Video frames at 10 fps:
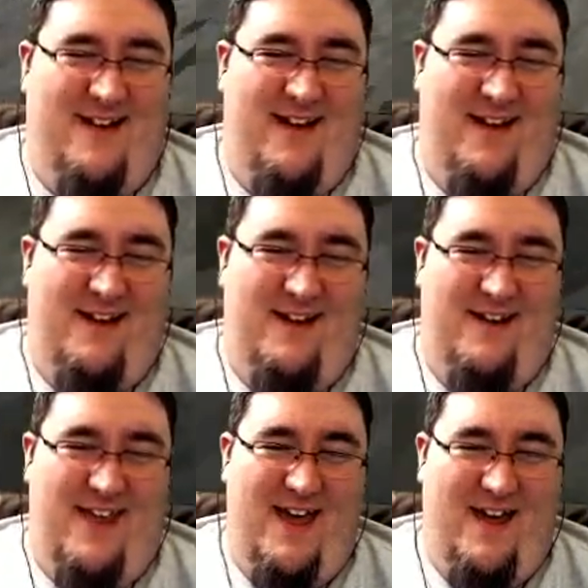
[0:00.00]

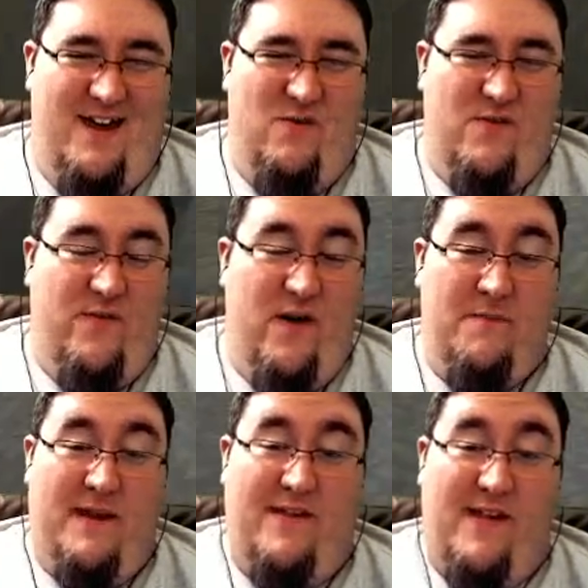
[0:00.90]
And yeah, and it was
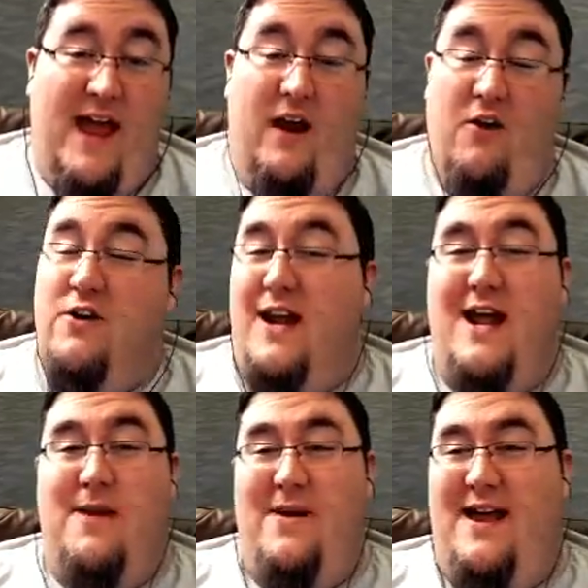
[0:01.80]
fun because I learned a
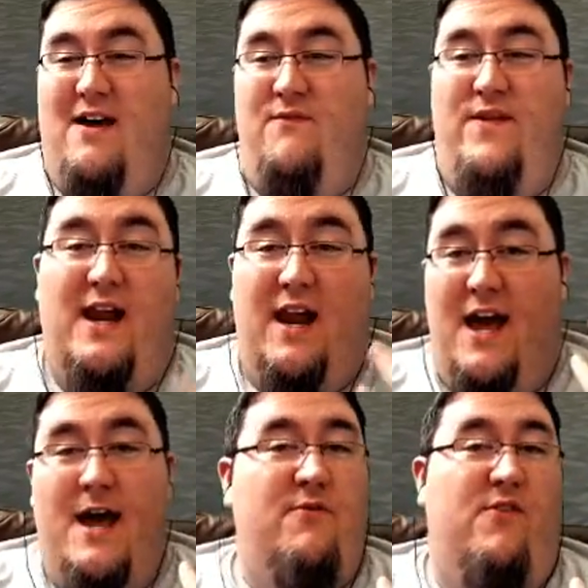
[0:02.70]
lot about how vanilla
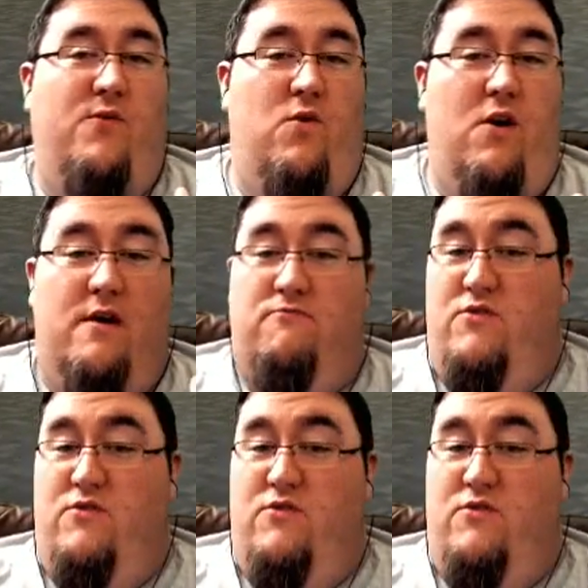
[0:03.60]
hoppers work,